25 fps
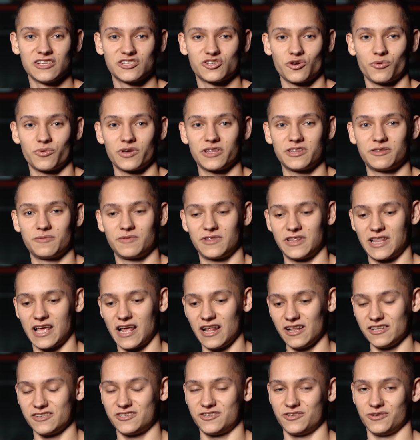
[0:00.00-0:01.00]
So it
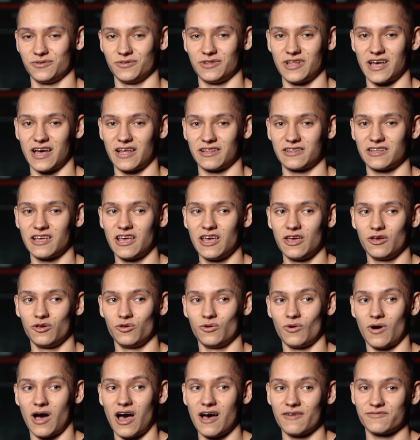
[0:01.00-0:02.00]
tells you that
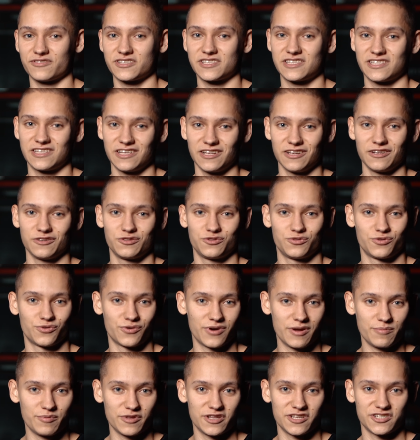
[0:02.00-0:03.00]
you have still 2
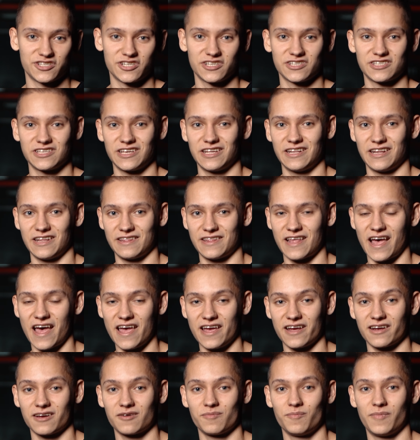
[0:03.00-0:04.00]
repetitions in the
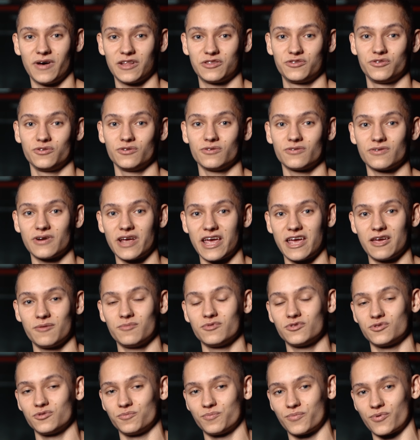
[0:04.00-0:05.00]
tank, but you're
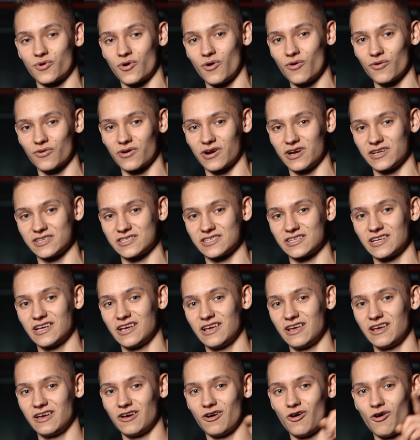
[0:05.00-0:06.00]
able to progress
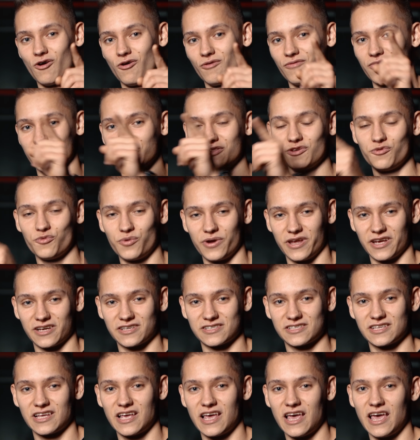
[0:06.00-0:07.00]
over the
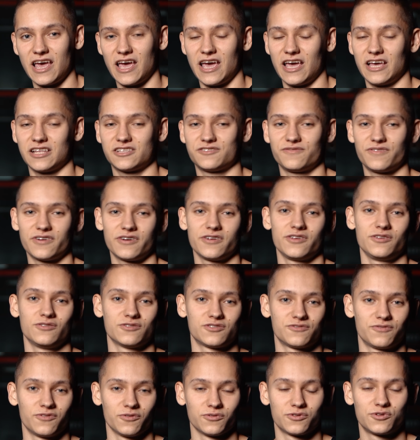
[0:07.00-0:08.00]
weeks. It's a very
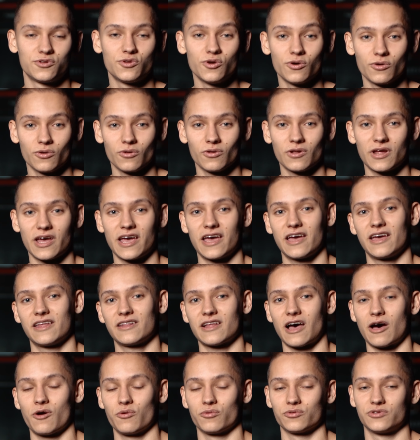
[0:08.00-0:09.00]
useful tool,
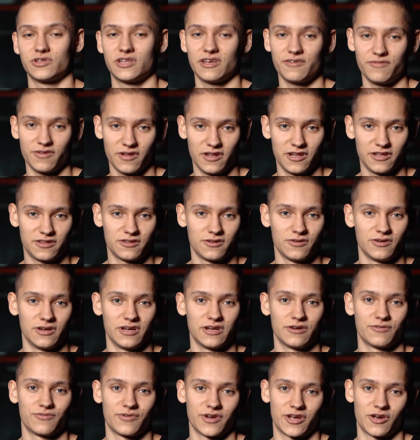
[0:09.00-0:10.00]
and I would
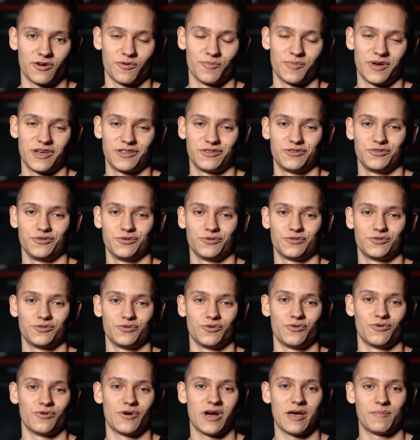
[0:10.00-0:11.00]
definitely recommend you
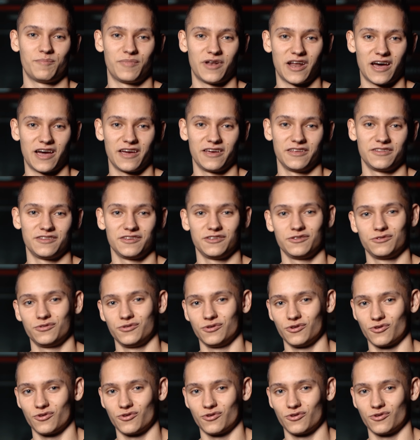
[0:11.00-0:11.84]
to apply it into